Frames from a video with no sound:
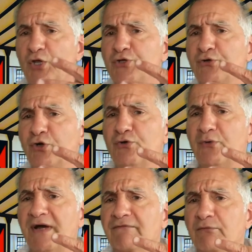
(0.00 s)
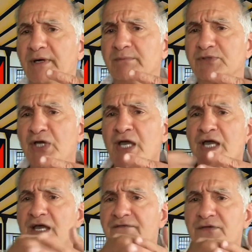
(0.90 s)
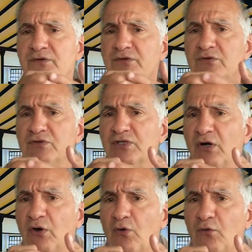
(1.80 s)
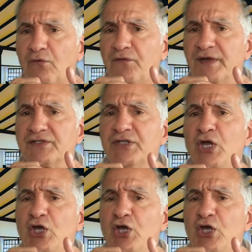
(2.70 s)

You know you have ribs. If you use a whole fist,